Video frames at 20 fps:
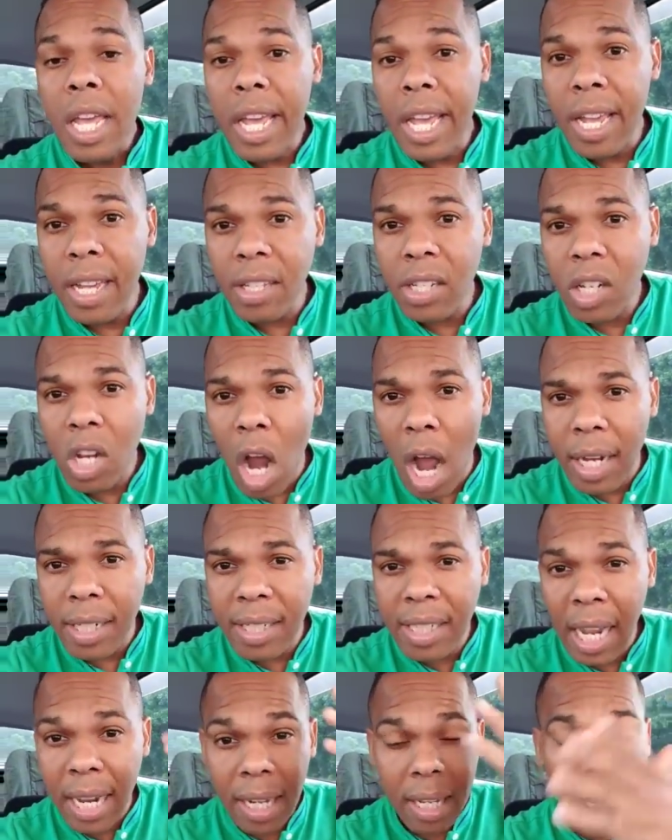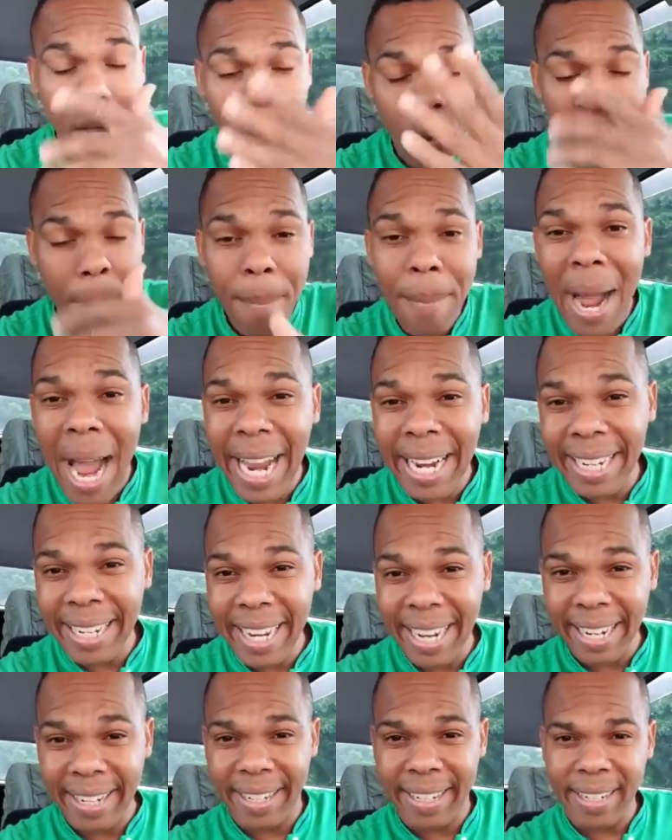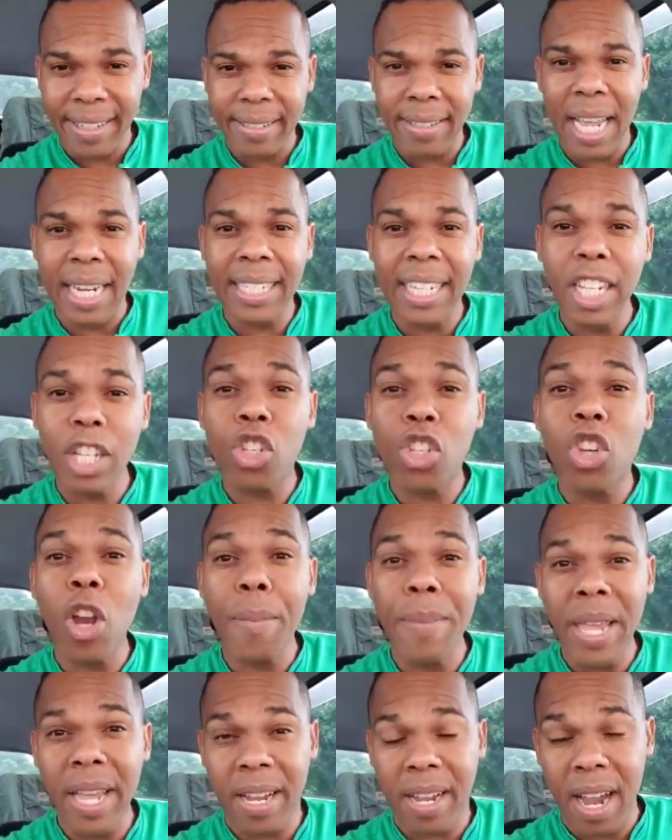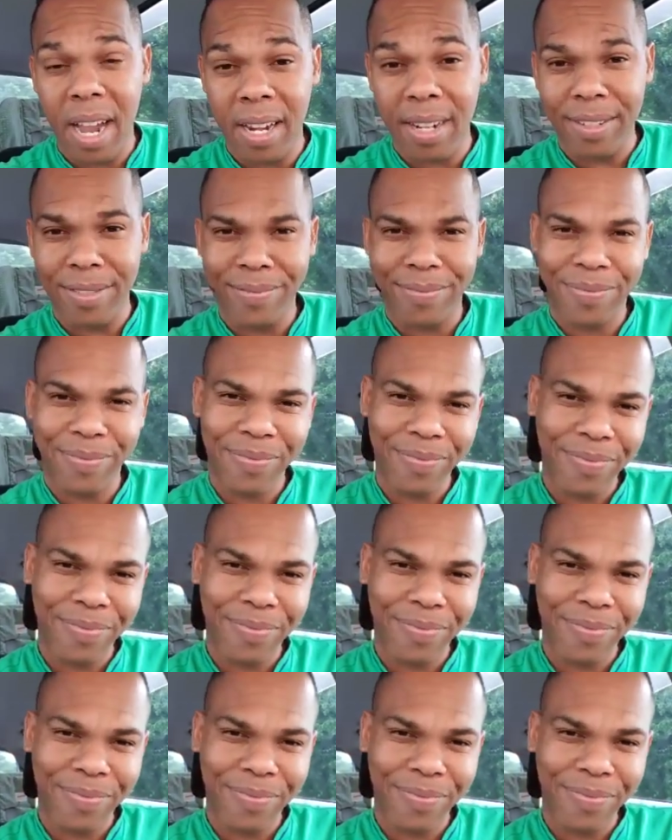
he is constantly reminded that he is Jamaican